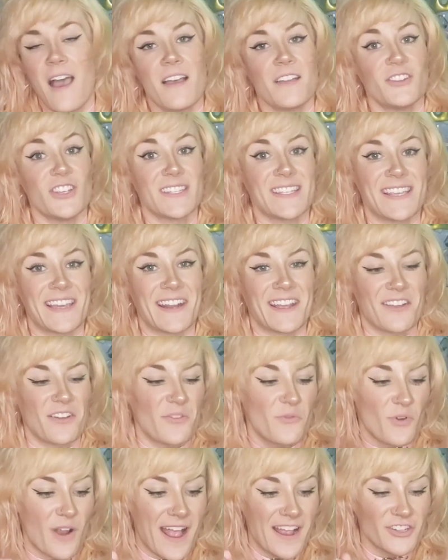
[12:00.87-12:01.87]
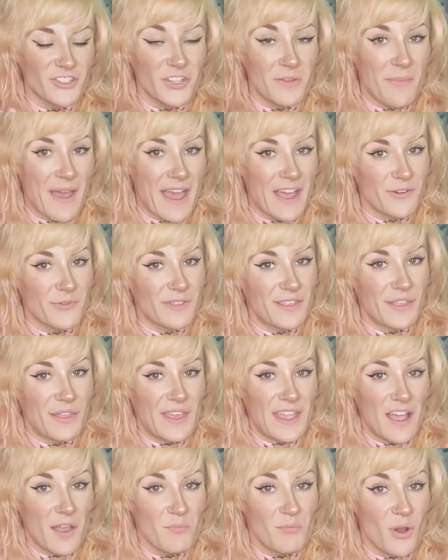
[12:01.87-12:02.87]
Just kidding. We're actually back with the
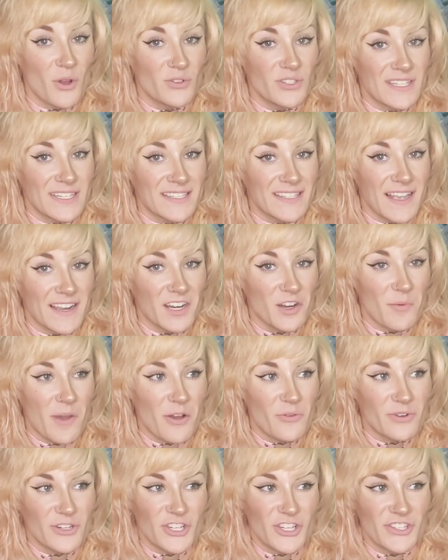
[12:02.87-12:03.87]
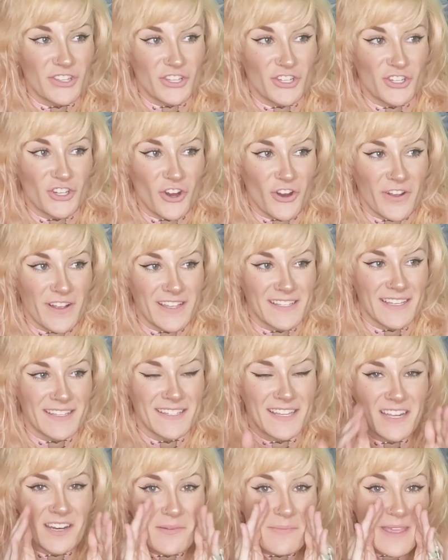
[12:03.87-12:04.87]
thing I'm most excited about, which is the shirt, because it's
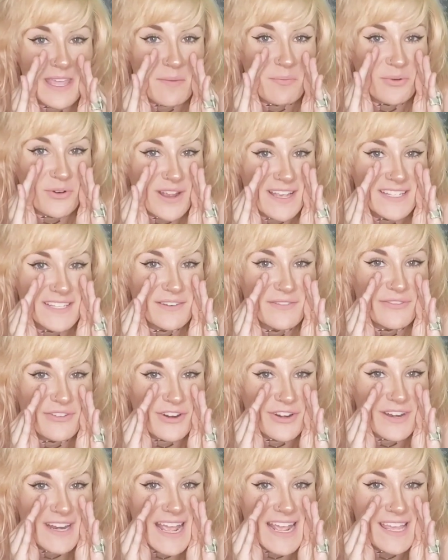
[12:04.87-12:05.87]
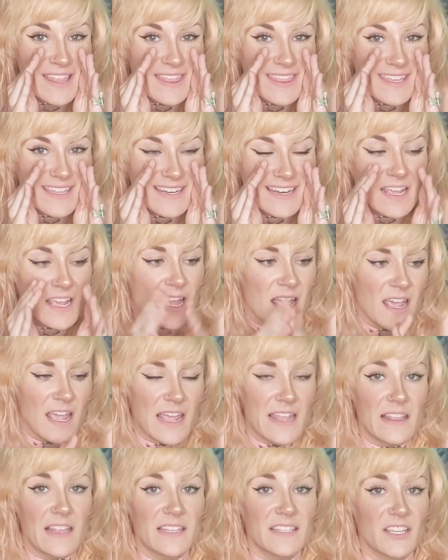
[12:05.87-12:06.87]
going to be a present for Nathan,
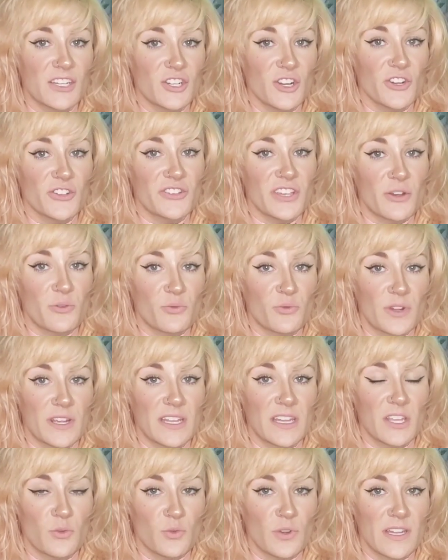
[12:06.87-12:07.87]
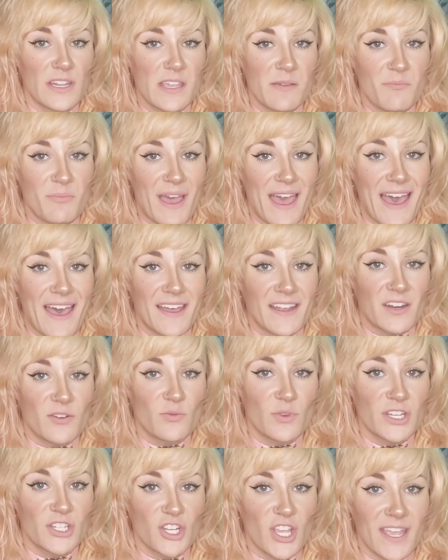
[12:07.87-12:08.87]
unless it turns out really, really bad, in
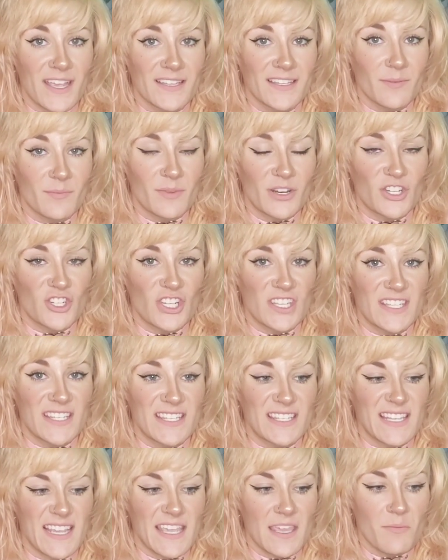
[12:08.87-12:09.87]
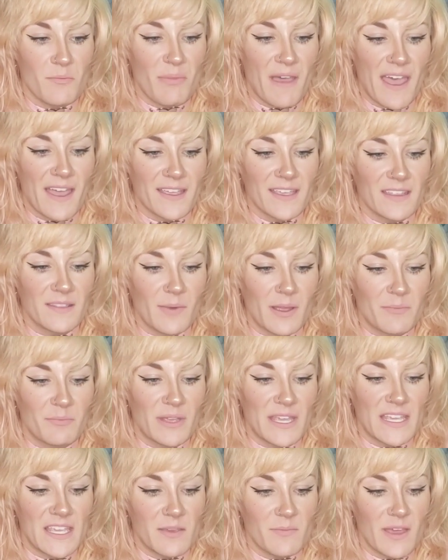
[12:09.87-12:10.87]
which case I'm going to just stick it back in my
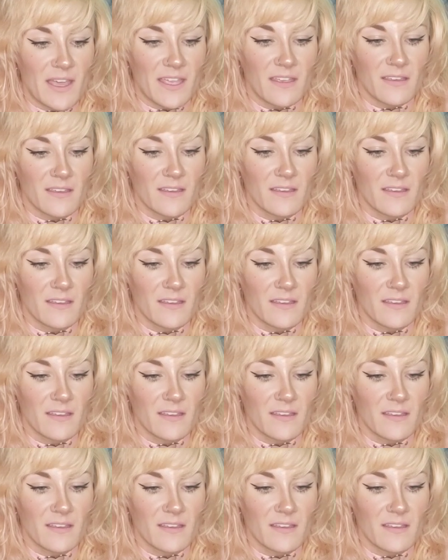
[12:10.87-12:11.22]
piggy bank.